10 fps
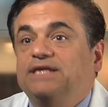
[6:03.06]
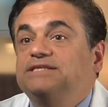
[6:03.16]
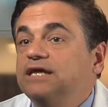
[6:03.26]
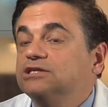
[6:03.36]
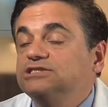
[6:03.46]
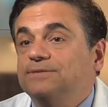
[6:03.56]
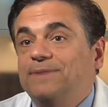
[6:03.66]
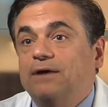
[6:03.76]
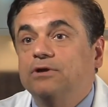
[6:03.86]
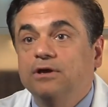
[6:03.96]
may tell us
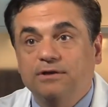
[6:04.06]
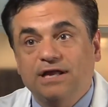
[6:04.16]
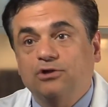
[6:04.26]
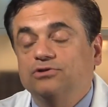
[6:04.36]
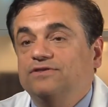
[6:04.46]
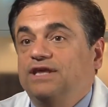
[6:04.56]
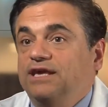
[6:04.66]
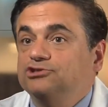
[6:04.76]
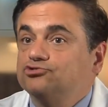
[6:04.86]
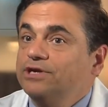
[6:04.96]
about not only the
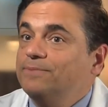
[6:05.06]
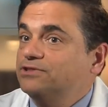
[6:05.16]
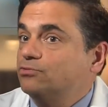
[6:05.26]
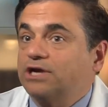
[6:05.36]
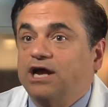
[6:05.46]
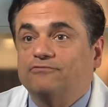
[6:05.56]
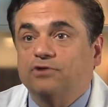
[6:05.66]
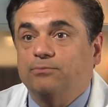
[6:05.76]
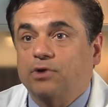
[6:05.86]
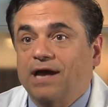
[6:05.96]
injury but the
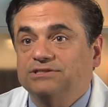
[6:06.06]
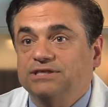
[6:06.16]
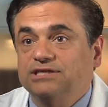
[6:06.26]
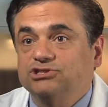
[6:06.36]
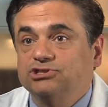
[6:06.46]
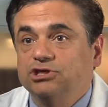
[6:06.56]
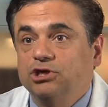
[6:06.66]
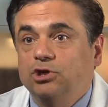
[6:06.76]
recovery process.